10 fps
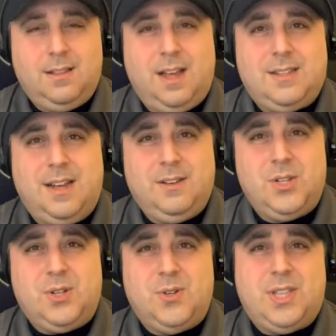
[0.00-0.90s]
Locked On
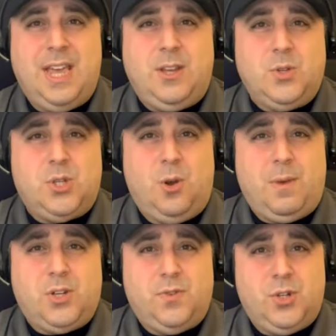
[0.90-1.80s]
listeners, thank you so
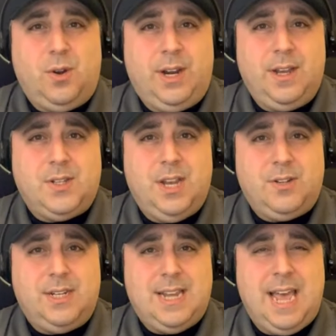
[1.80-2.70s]
much for joining us here
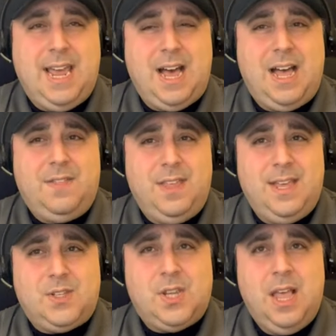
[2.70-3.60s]
today on
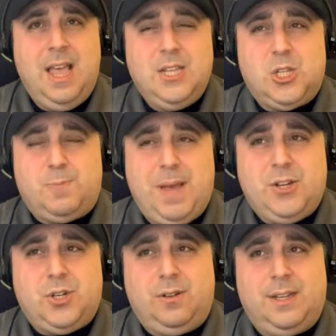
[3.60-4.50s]
this
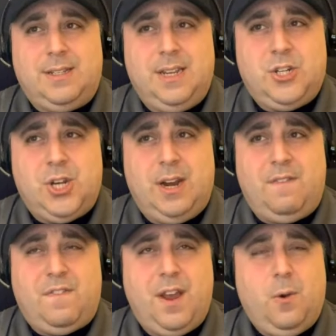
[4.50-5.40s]
special
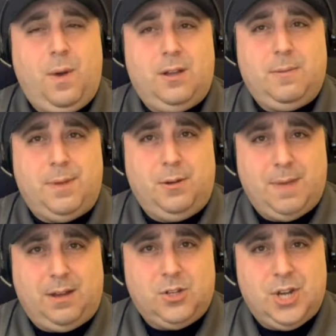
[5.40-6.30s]
edition Farewell to Bill
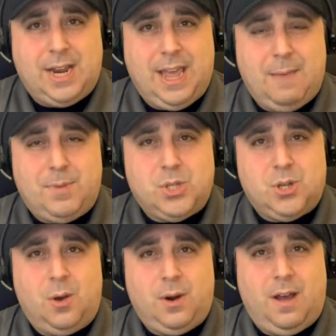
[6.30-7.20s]
Belichick
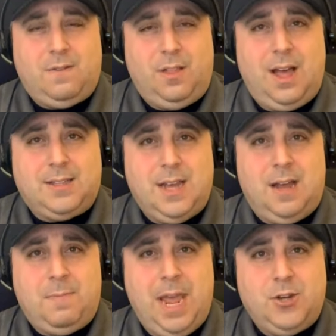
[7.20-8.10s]
episode of Locked
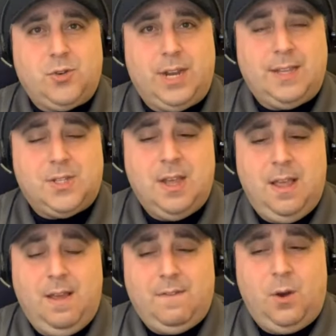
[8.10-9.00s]
On Patriots.
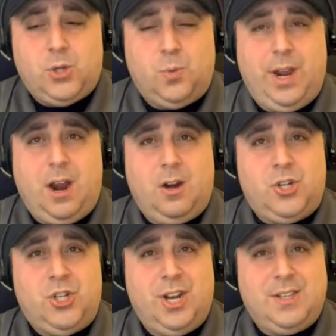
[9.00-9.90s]
Folks, we are
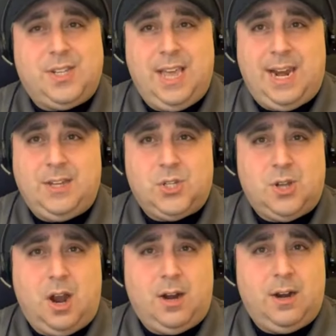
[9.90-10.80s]
just getting
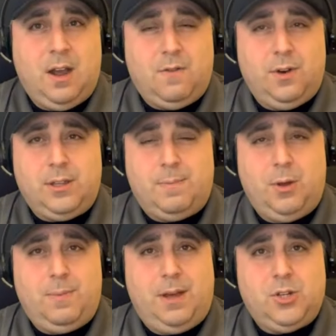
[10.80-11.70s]
started covering the
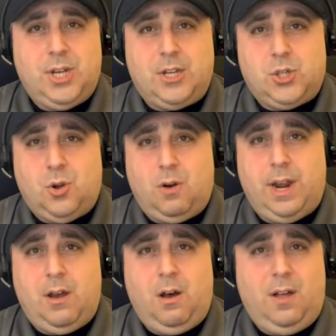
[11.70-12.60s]
Bill Belichick
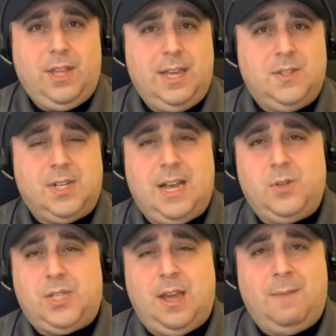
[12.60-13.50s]
story, all the ins and
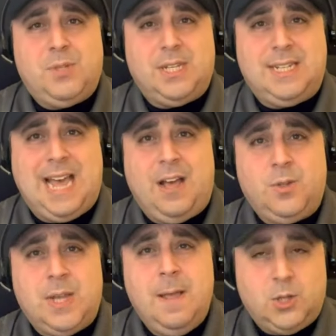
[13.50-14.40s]
outs, the ups and
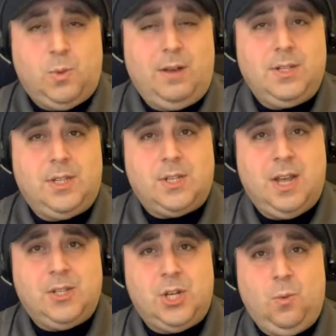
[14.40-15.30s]
downs, as well as
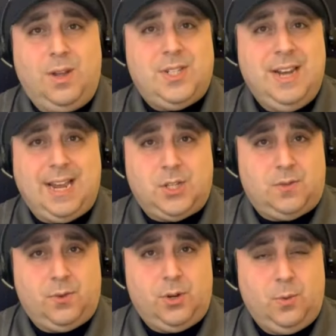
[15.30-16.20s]
discussing what's next
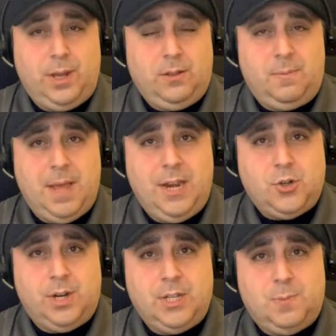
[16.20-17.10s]
for the New England
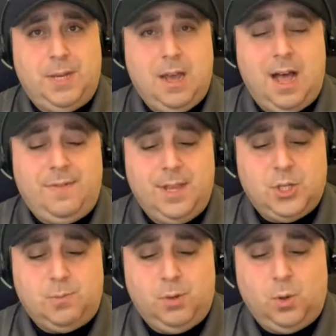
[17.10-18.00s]
Patriots beyond
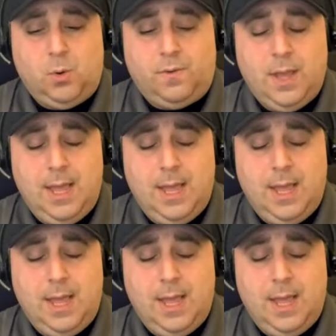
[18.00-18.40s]
this move.